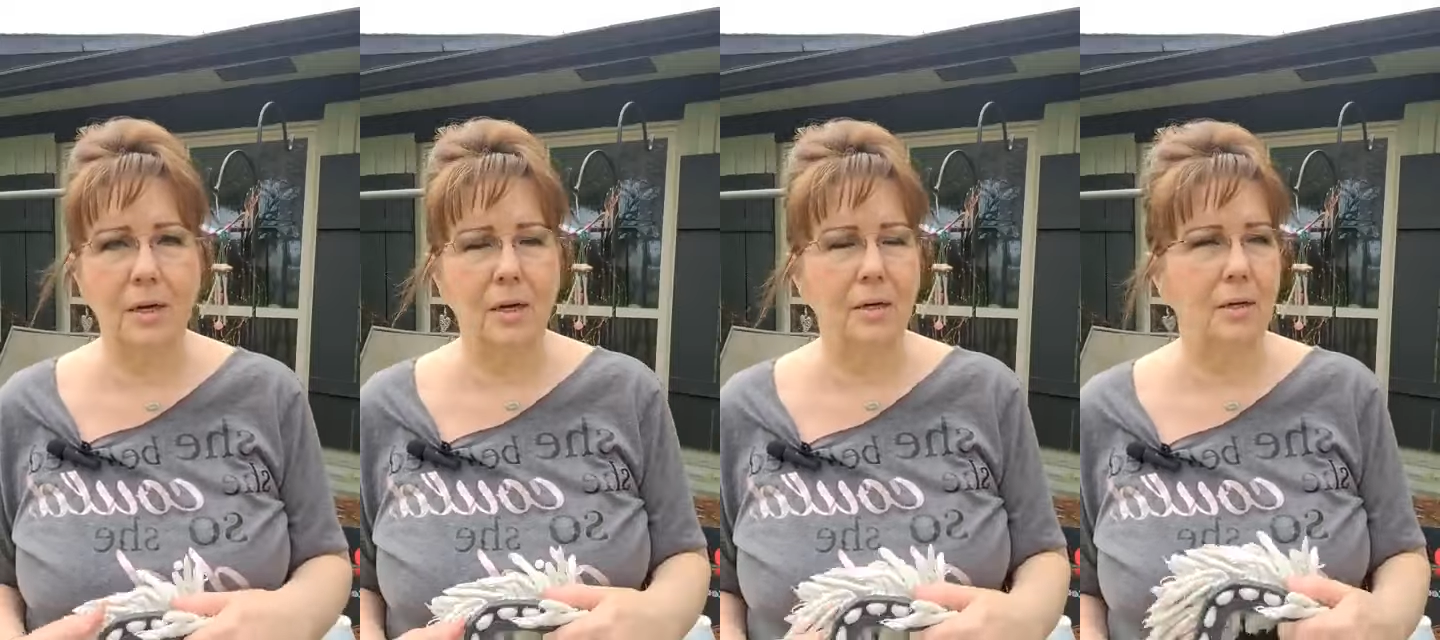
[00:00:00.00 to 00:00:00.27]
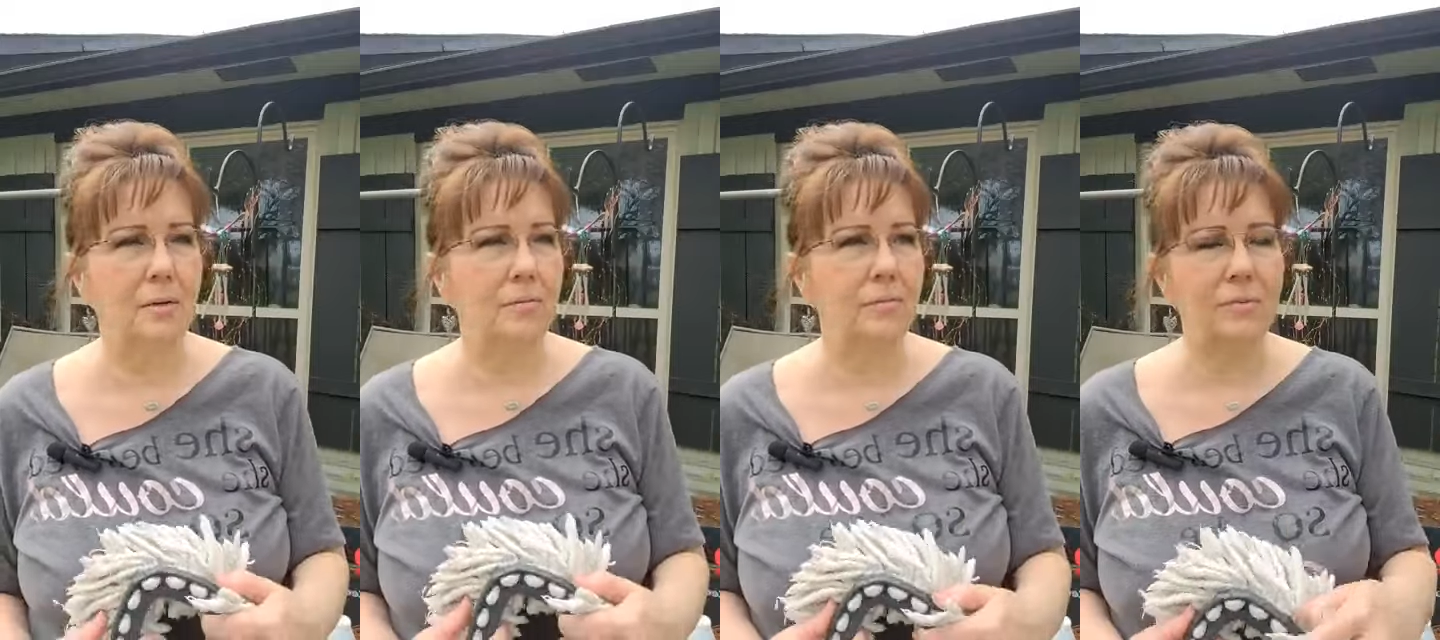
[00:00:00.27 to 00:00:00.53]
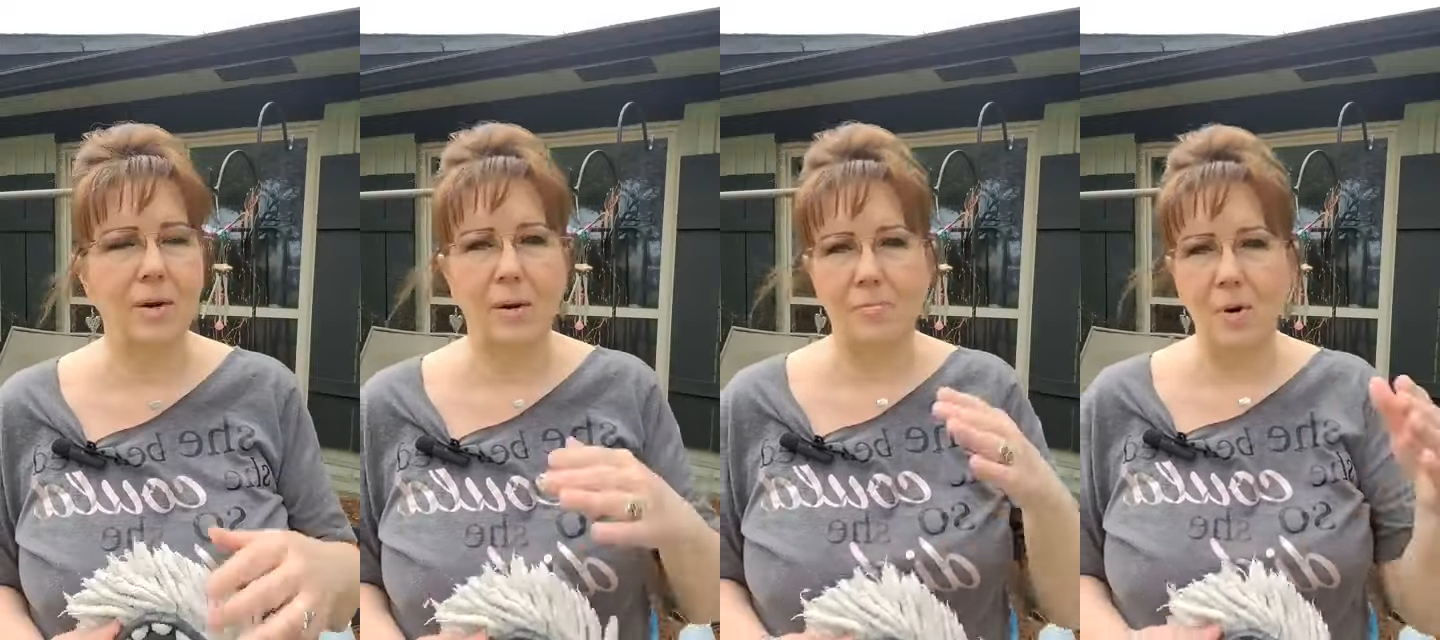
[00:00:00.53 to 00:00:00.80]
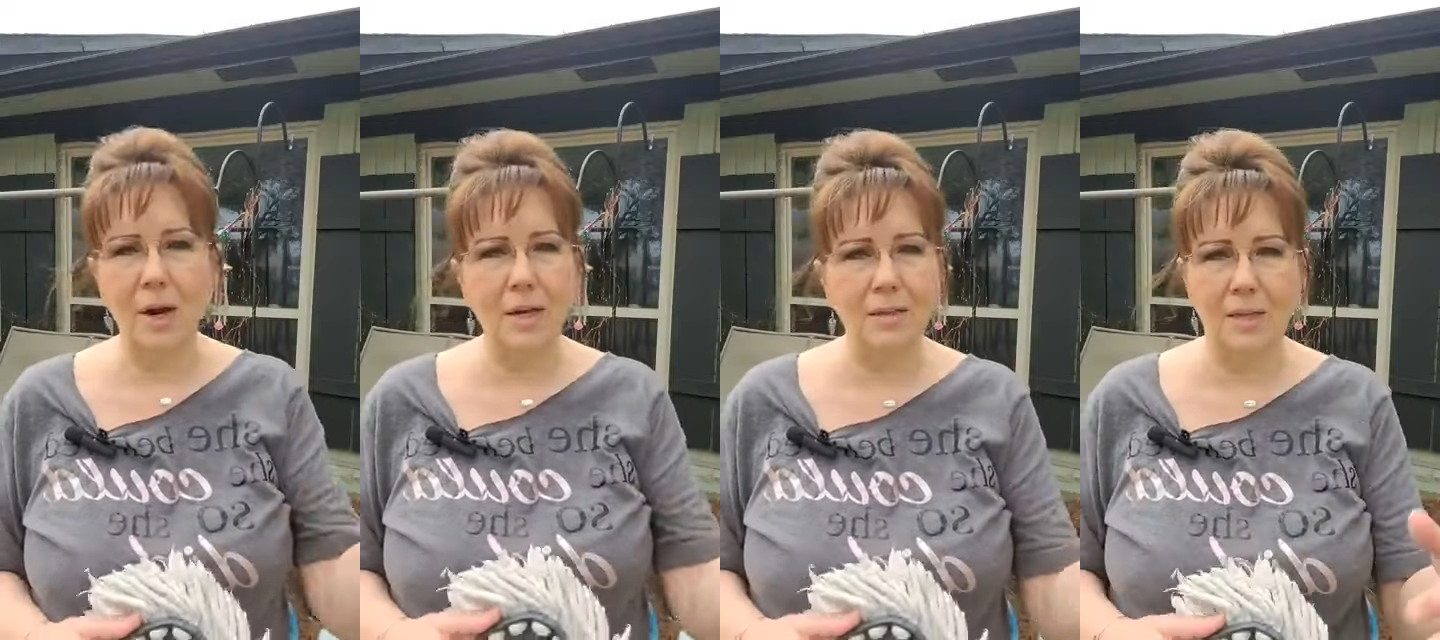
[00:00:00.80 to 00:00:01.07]
at
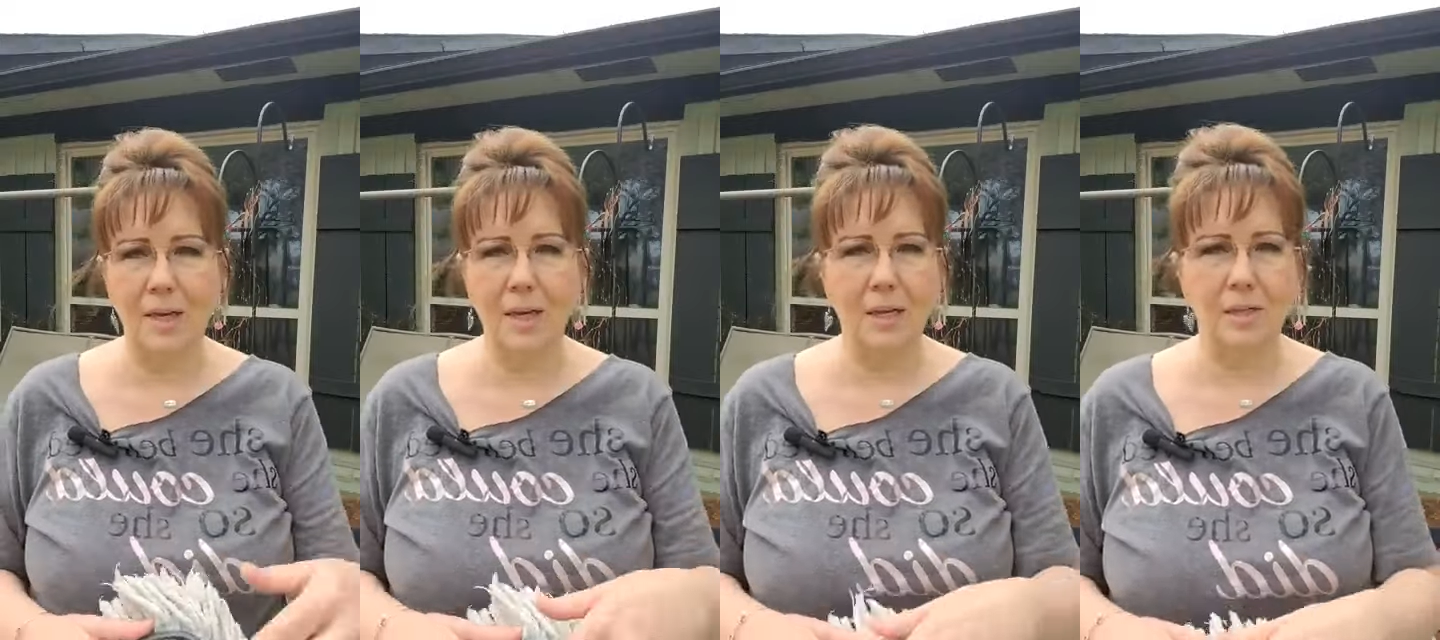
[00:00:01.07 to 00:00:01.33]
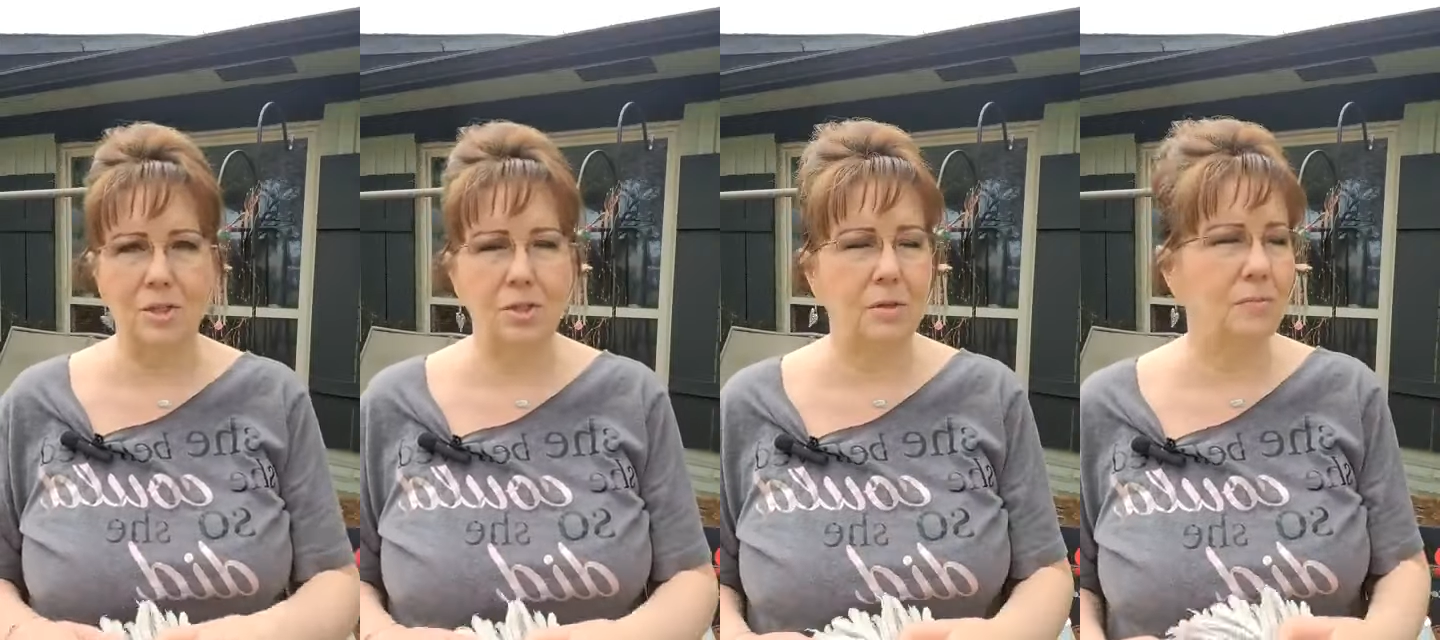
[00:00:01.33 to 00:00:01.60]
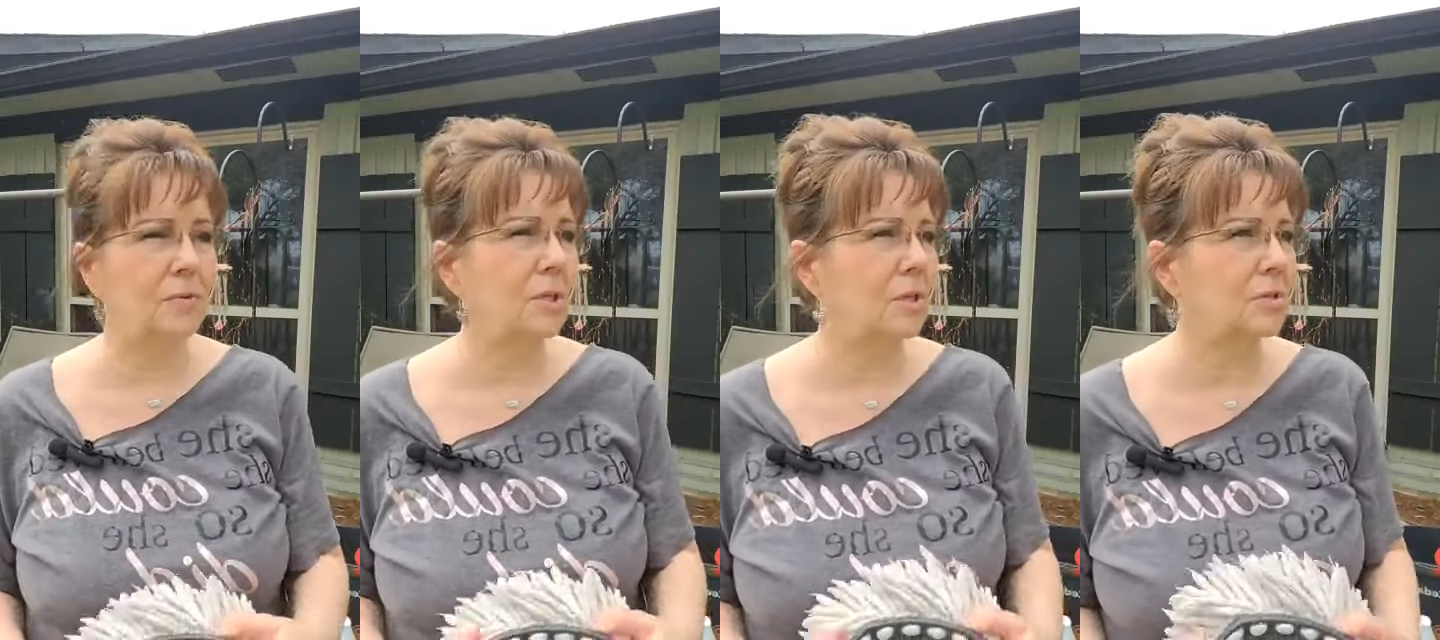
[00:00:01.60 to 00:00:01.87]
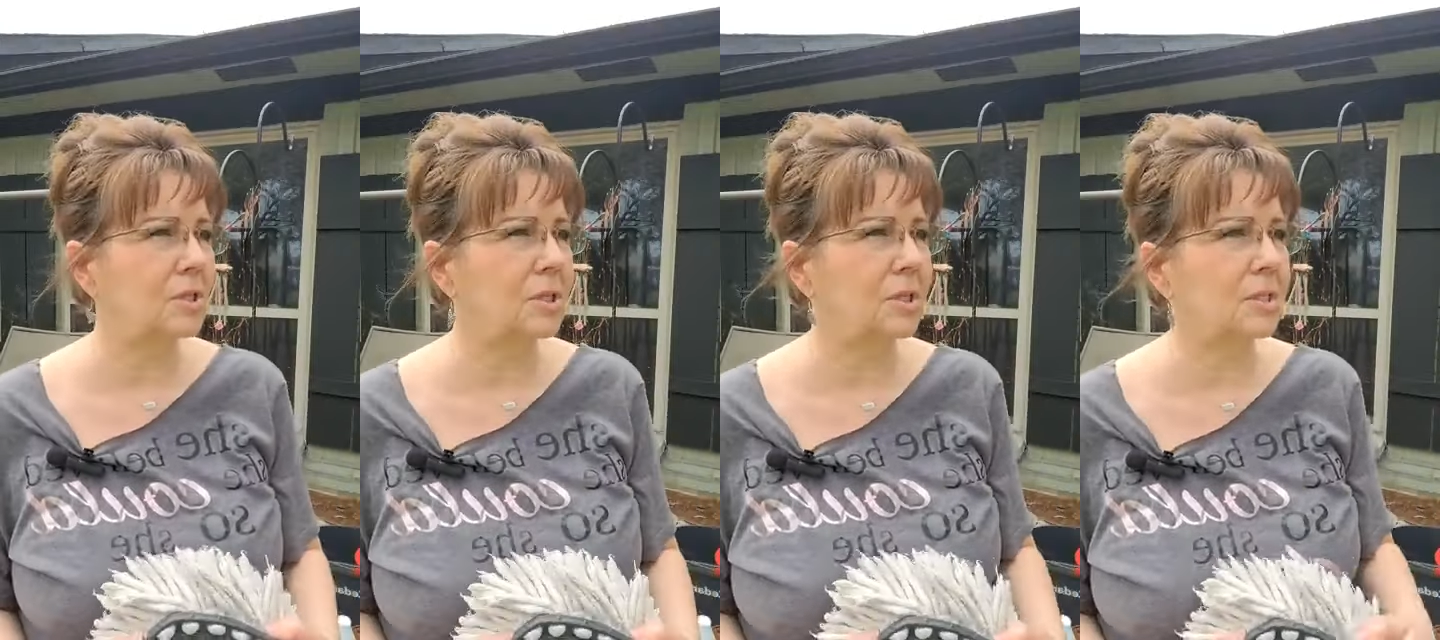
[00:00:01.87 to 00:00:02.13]
the edge of
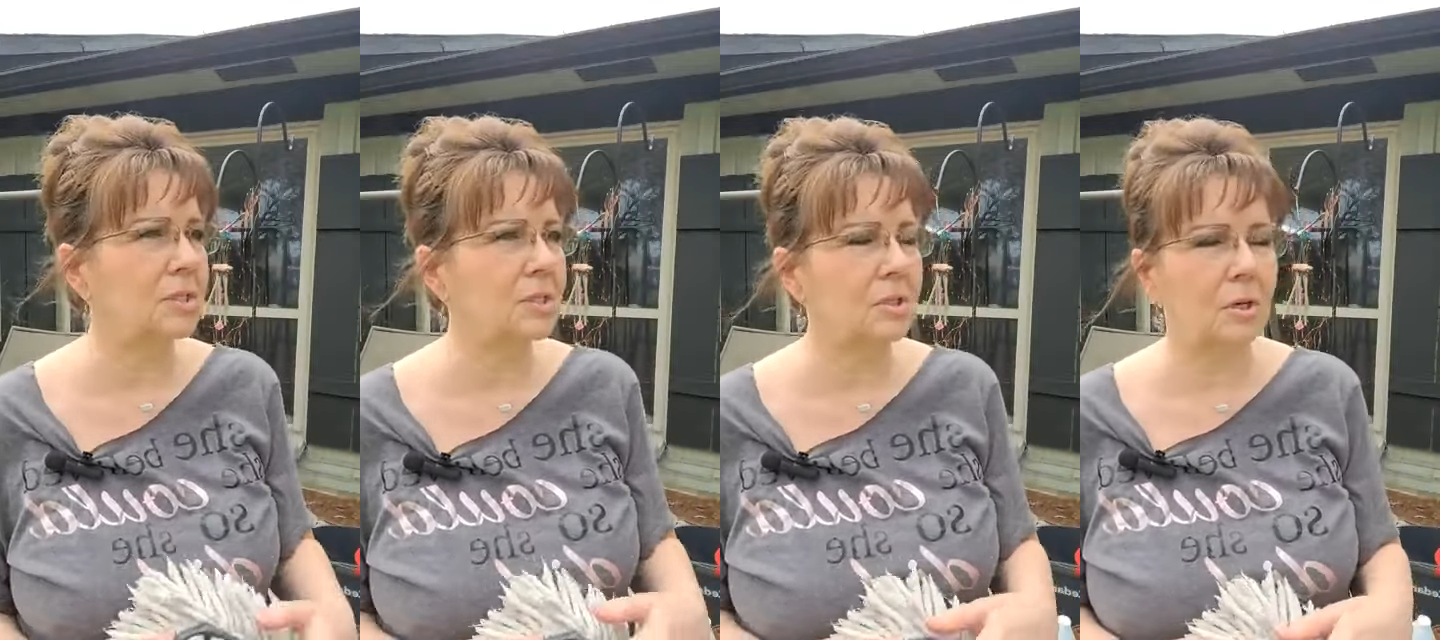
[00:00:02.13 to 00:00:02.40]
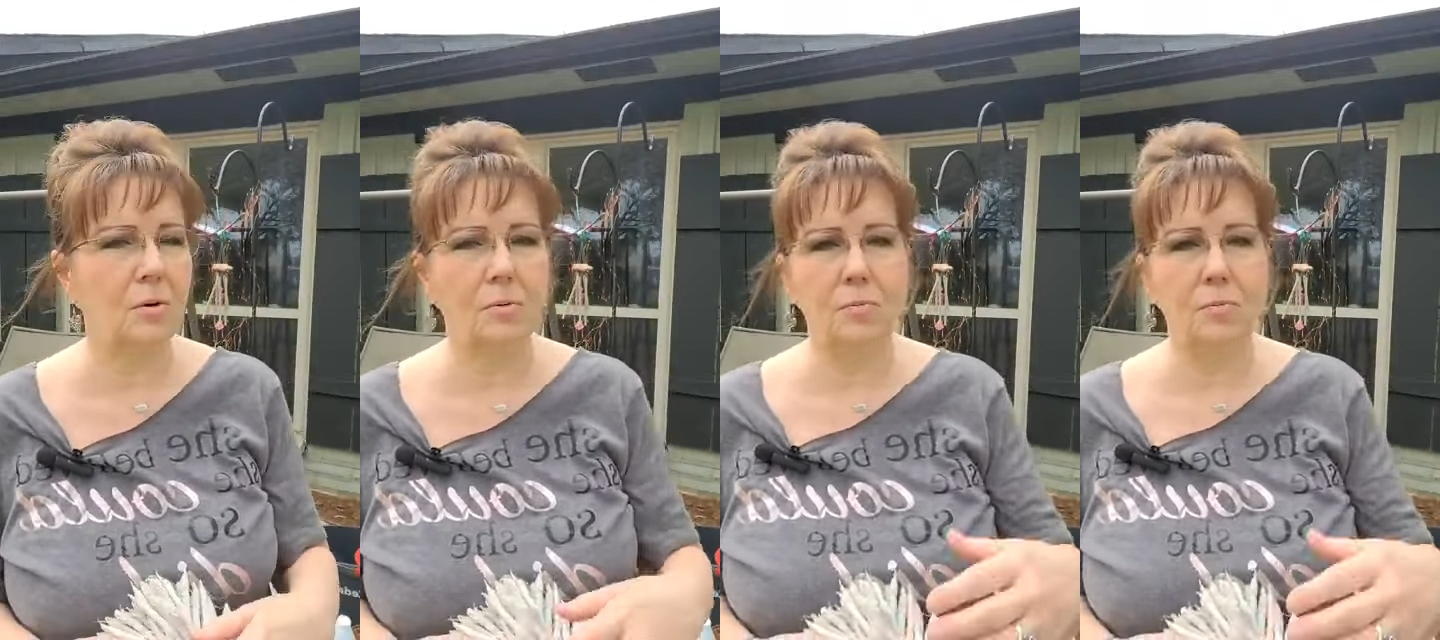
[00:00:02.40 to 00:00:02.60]
Houston,